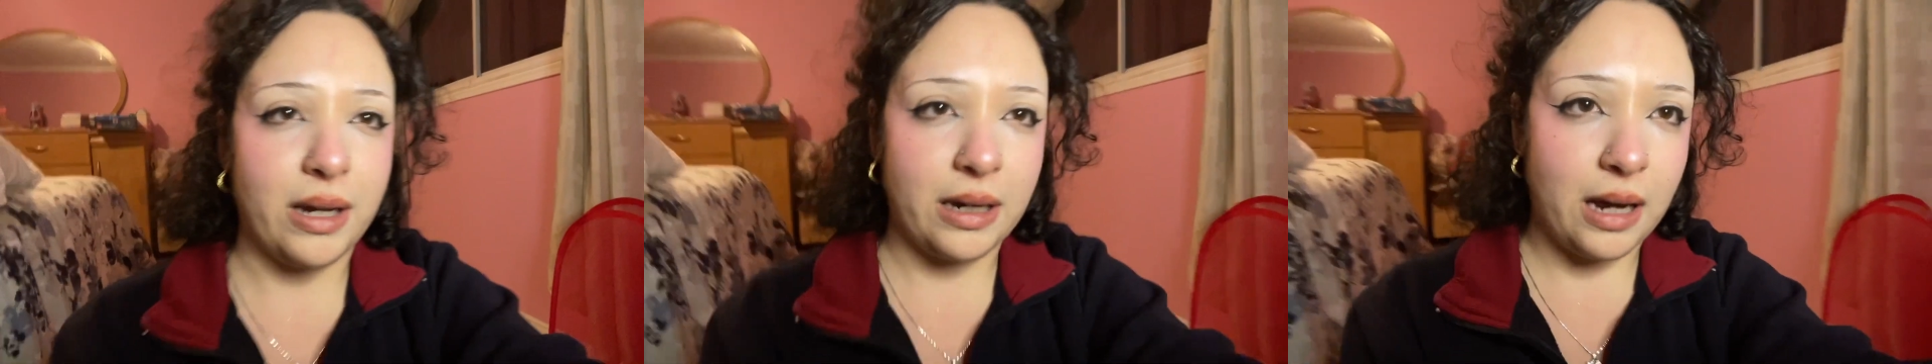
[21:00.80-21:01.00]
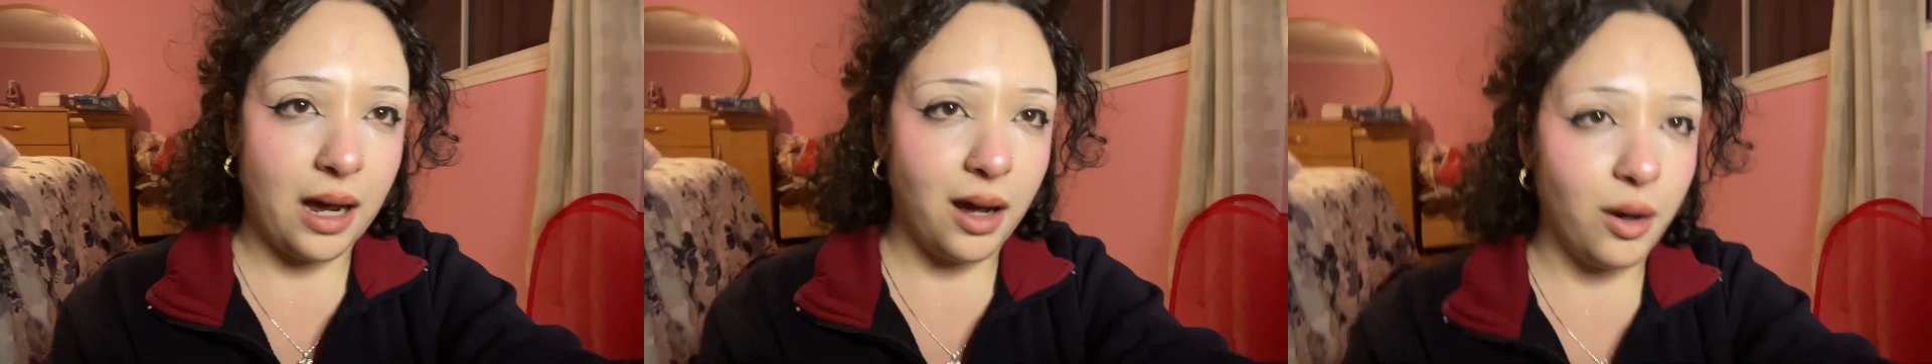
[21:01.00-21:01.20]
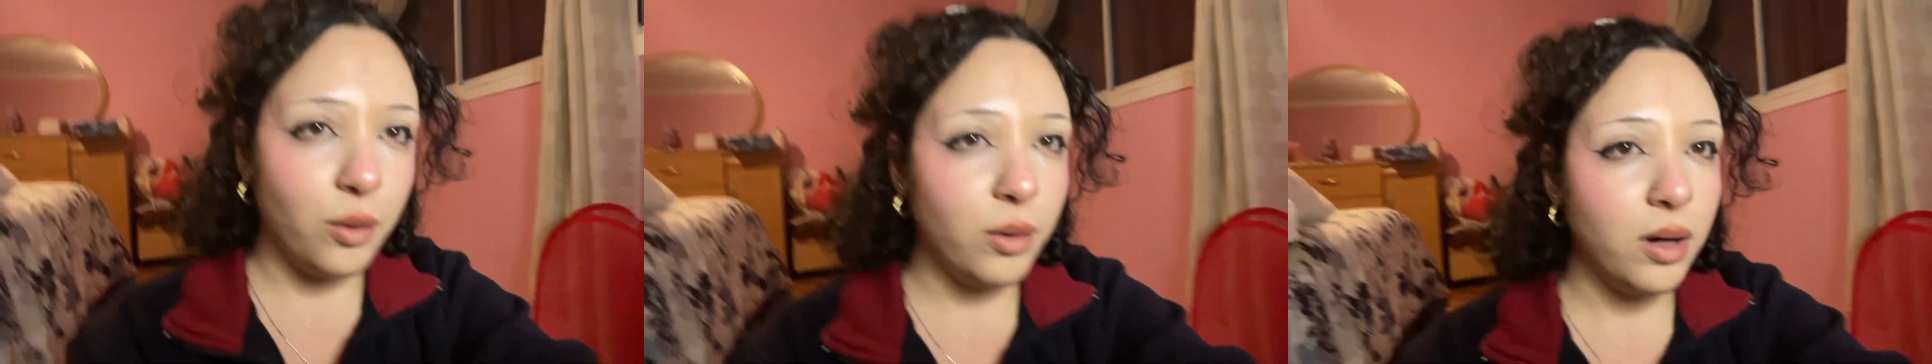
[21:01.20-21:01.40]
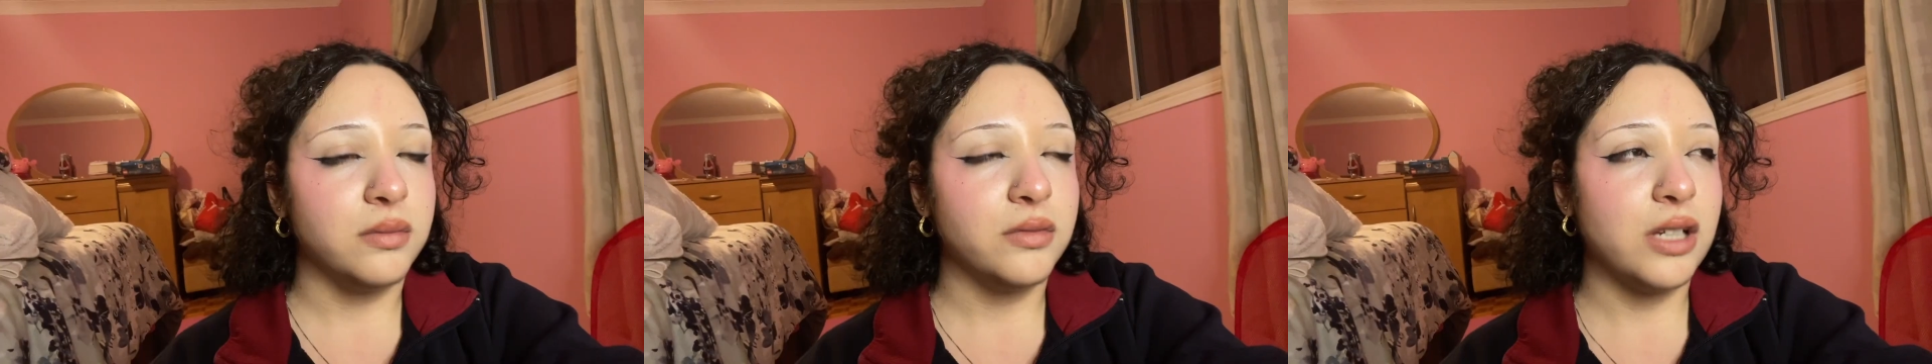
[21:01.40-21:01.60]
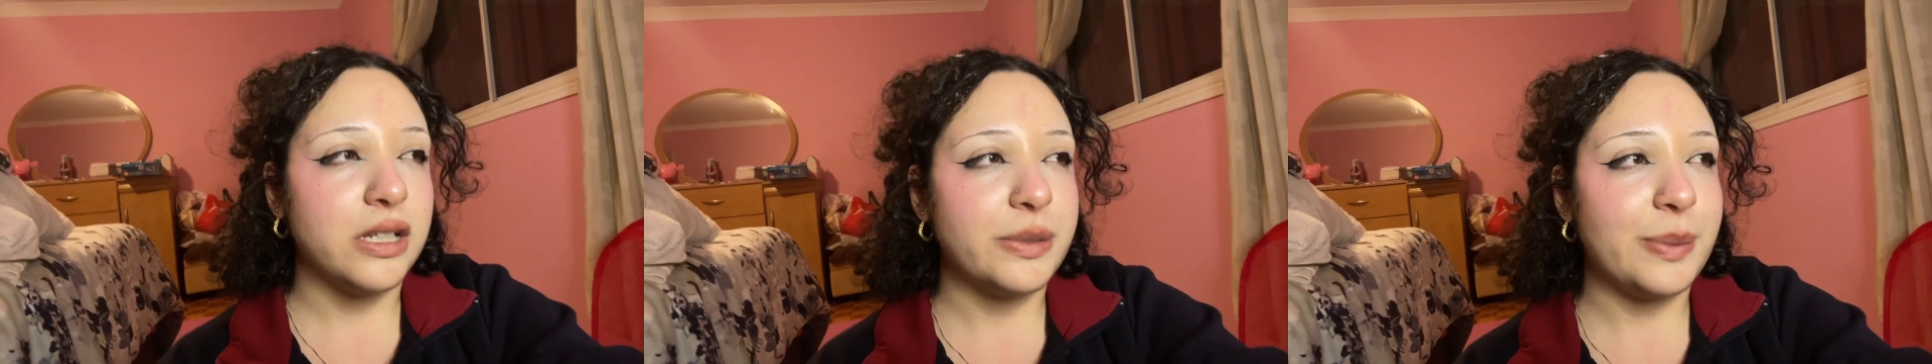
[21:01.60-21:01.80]
now
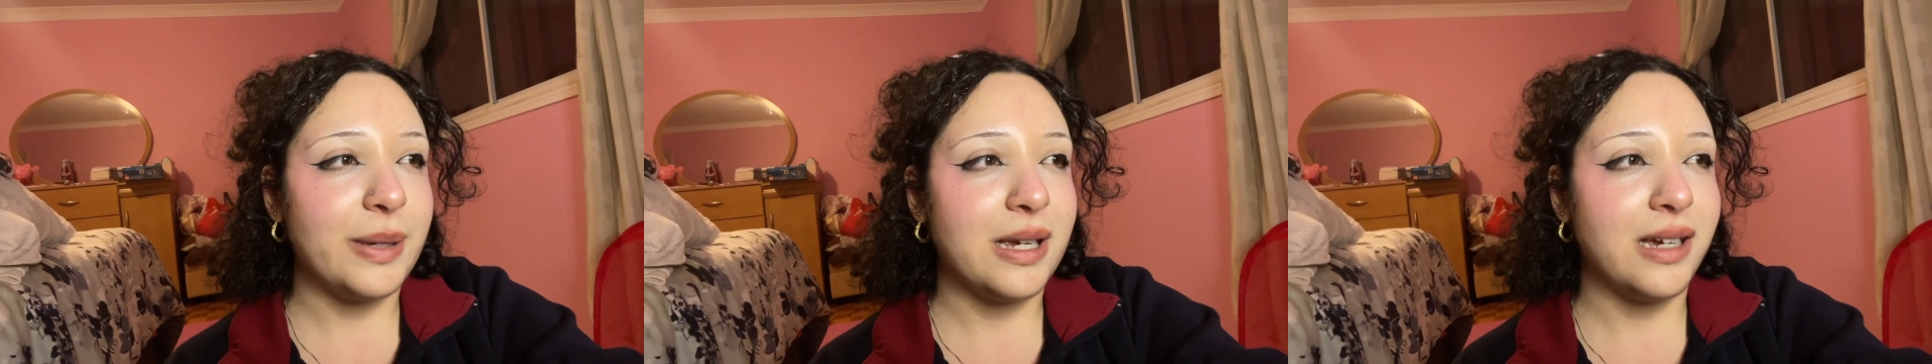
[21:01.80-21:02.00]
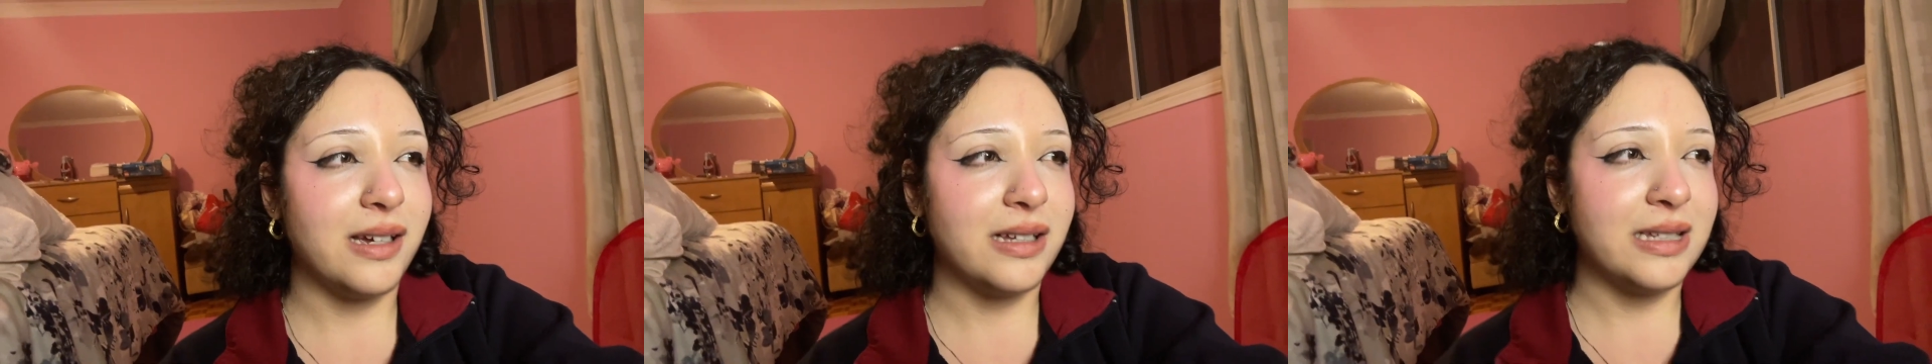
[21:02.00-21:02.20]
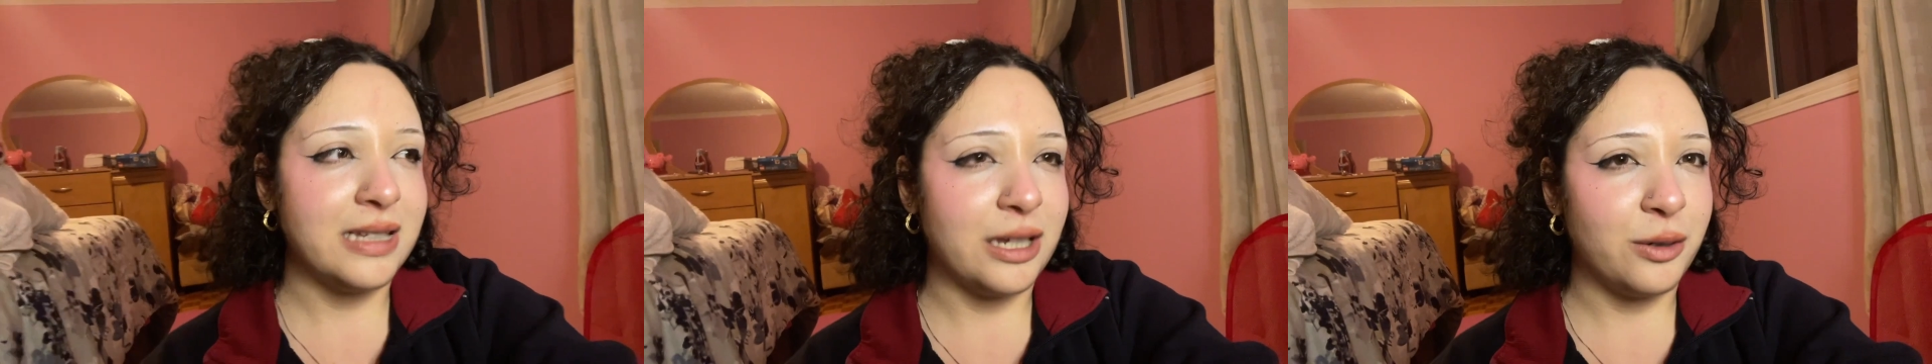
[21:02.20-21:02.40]
just because I